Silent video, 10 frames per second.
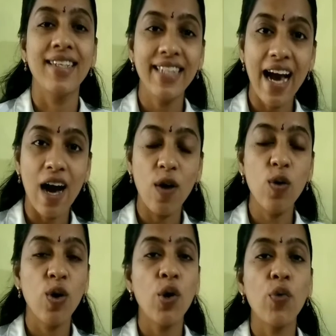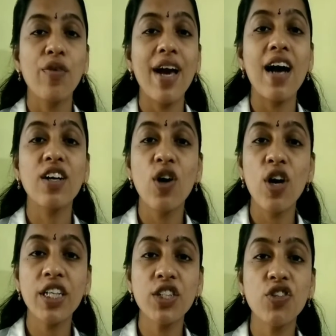Now, we are
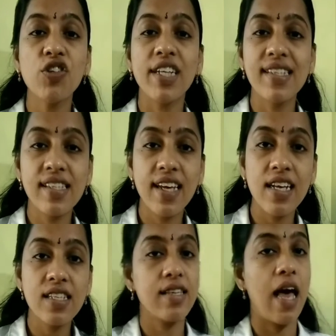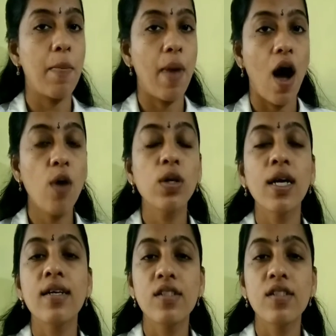going to discuss about